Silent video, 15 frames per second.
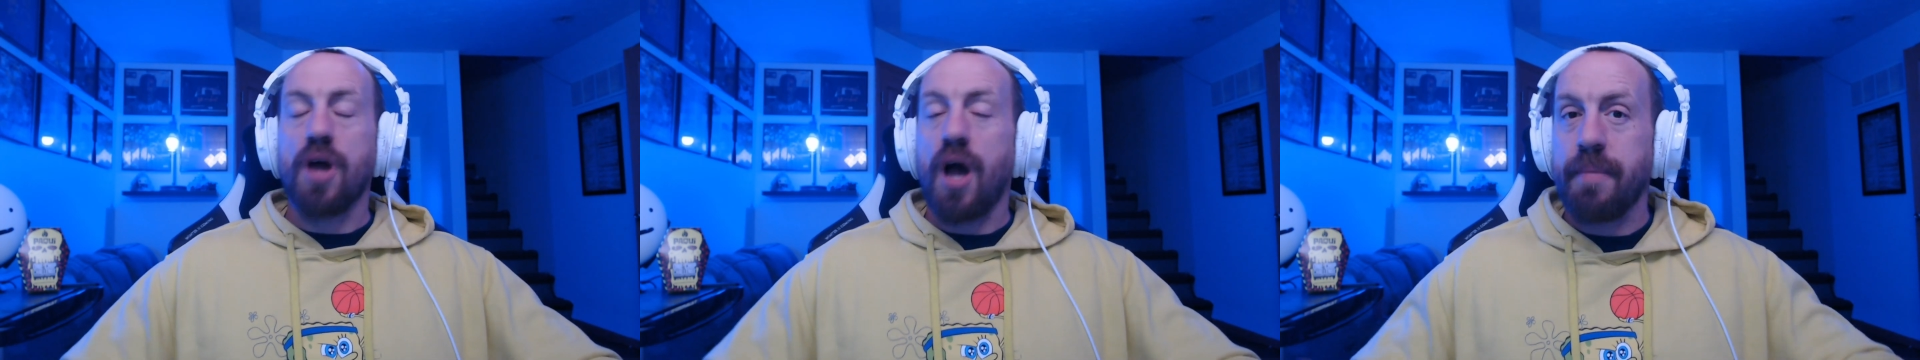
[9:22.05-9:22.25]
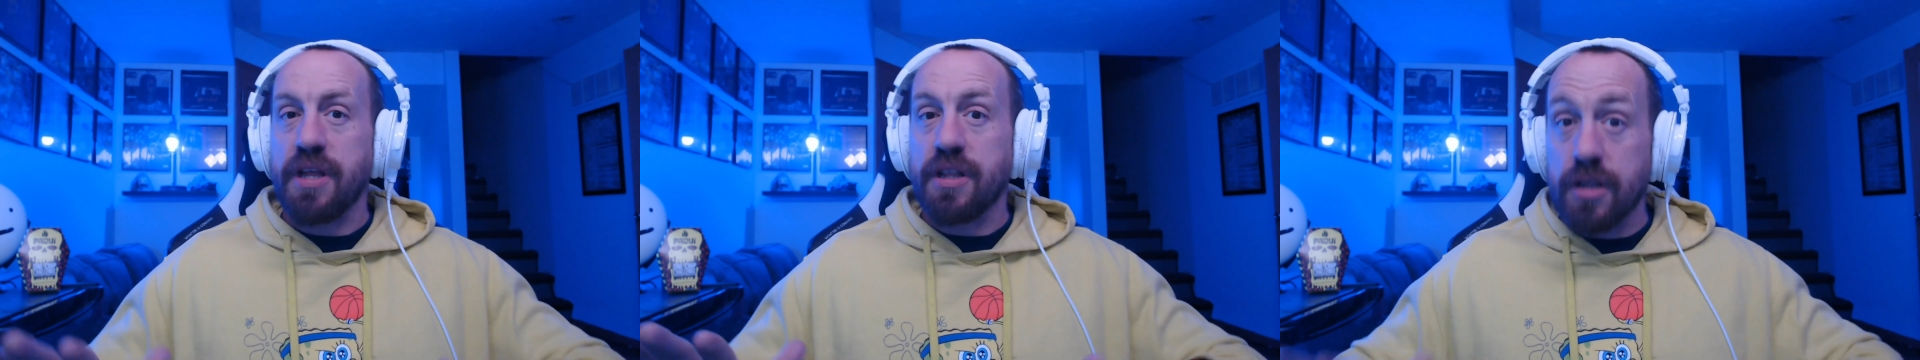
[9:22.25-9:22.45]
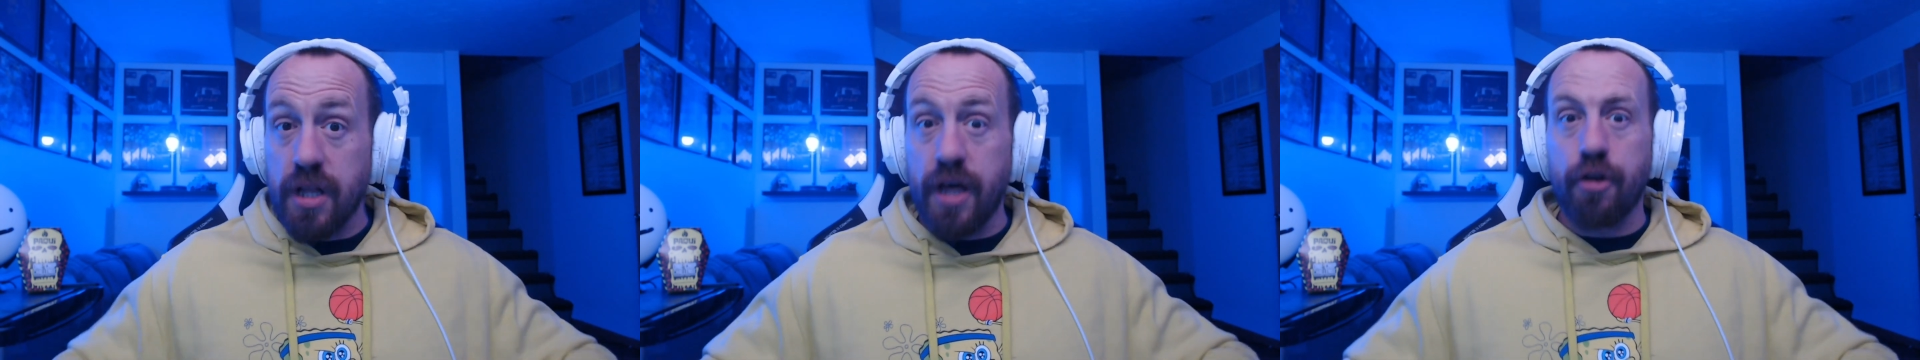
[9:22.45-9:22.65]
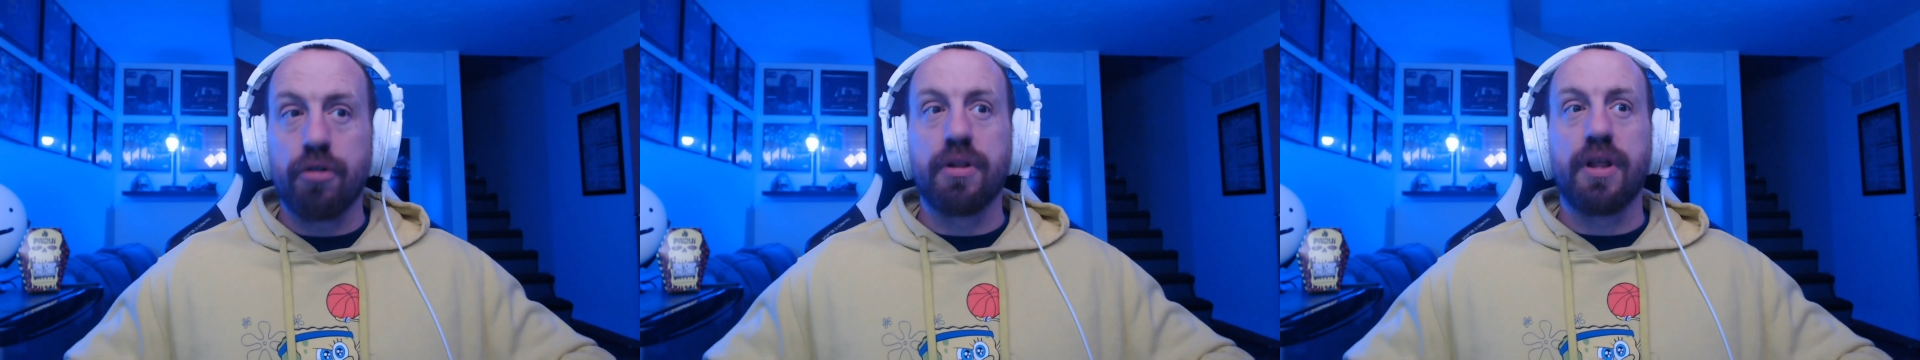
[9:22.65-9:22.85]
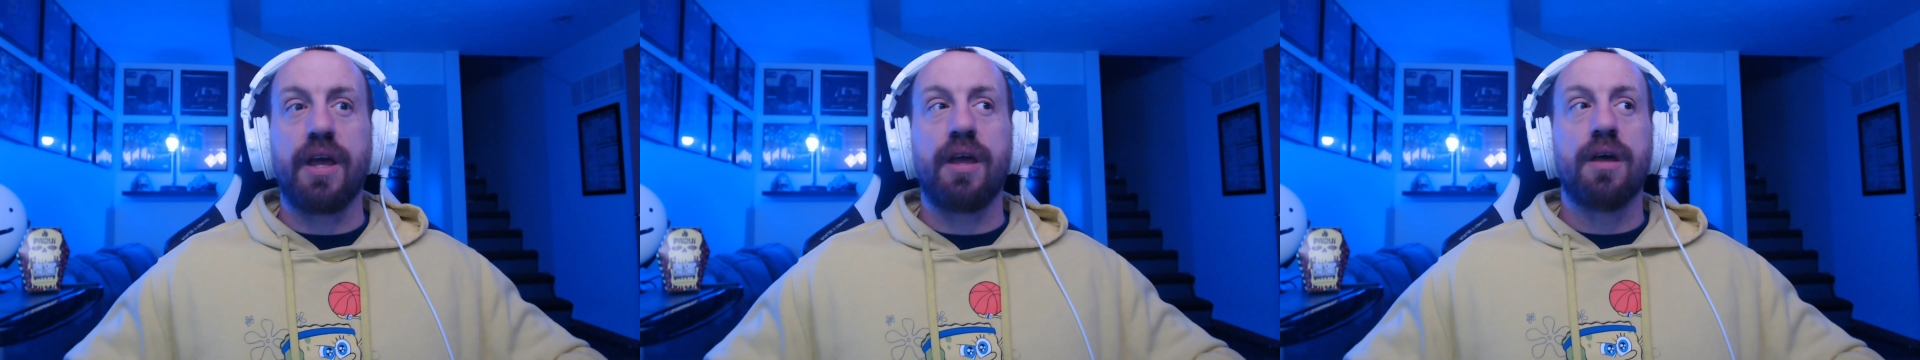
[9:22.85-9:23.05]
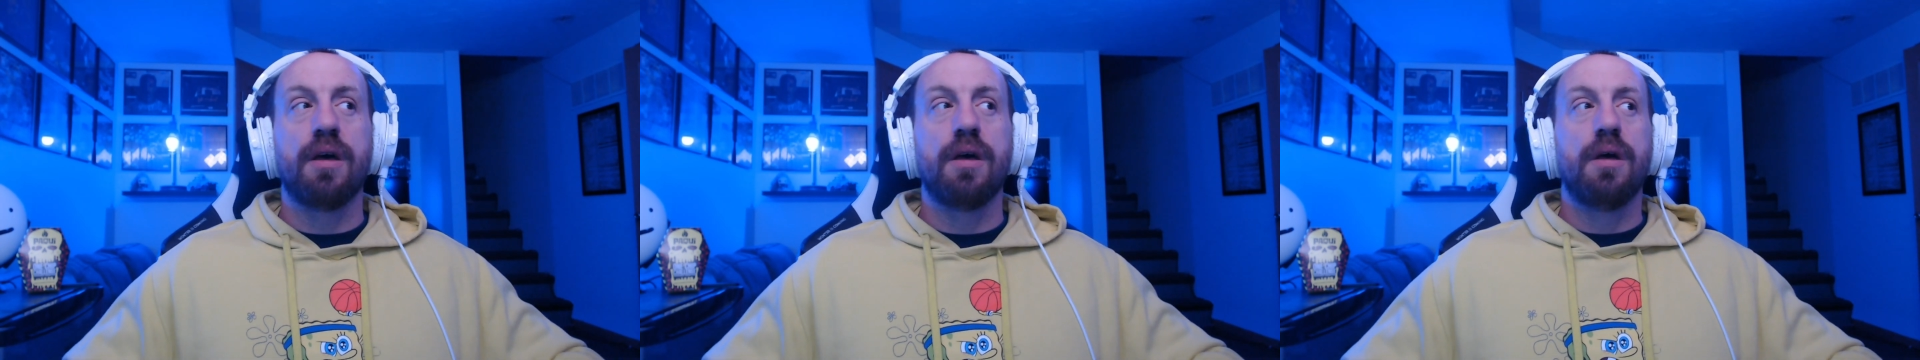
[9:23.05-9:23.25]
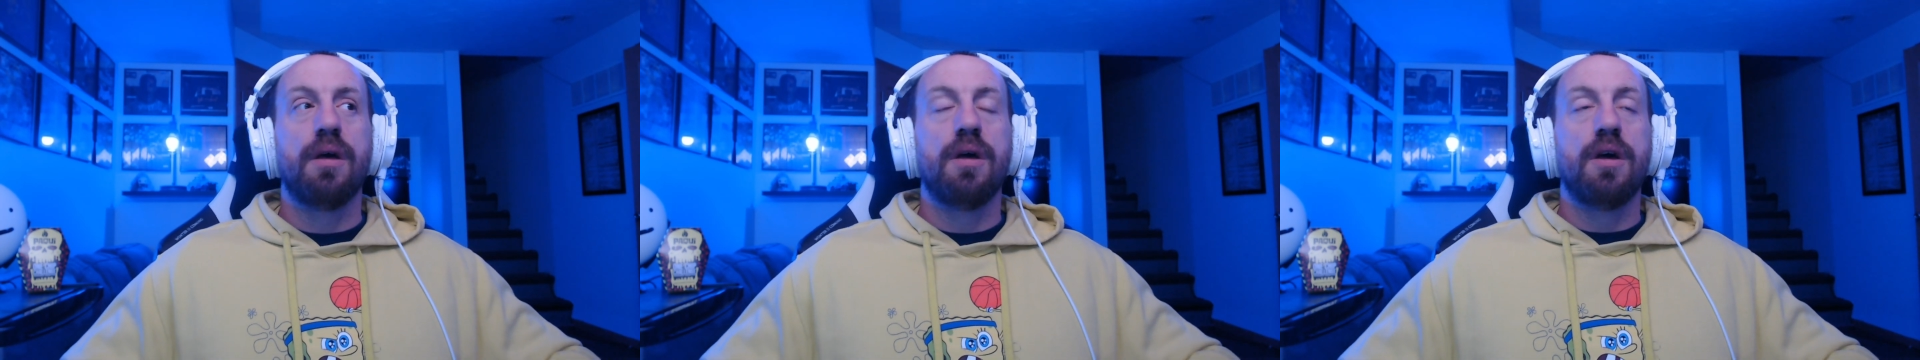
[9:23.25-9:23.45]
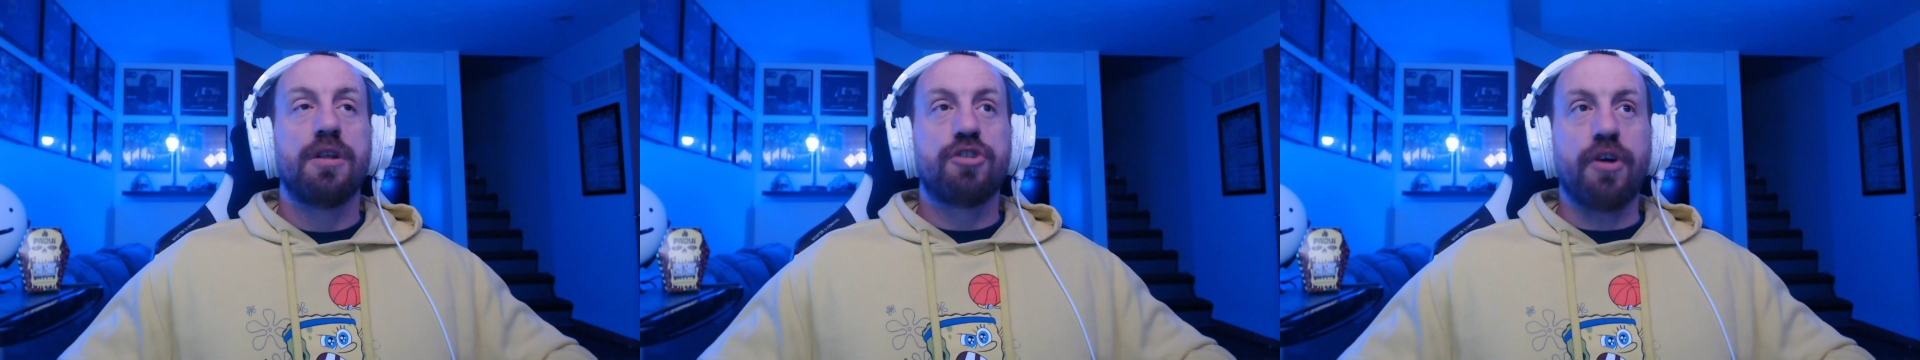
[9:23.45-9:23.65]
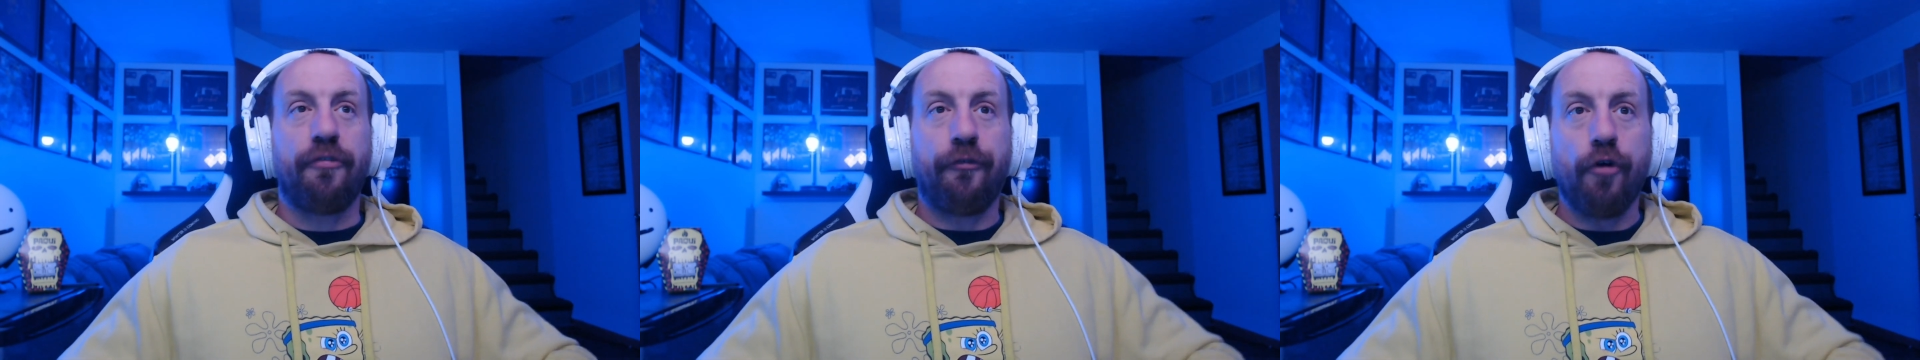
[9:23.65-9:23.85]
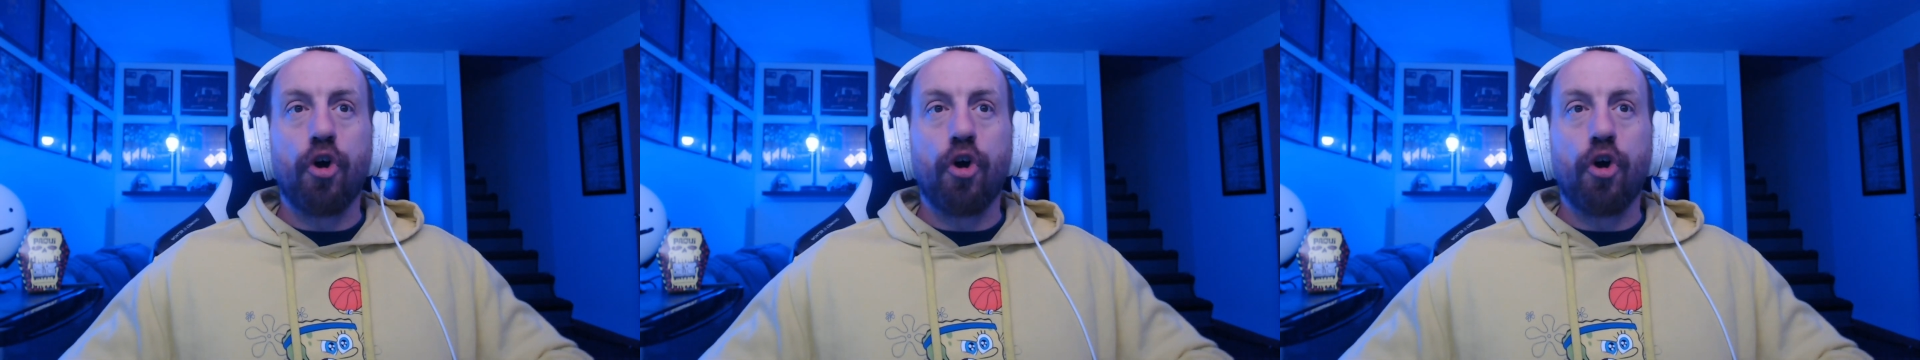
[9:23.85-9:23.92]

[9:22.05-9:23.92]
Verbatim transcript: I mean, literally, the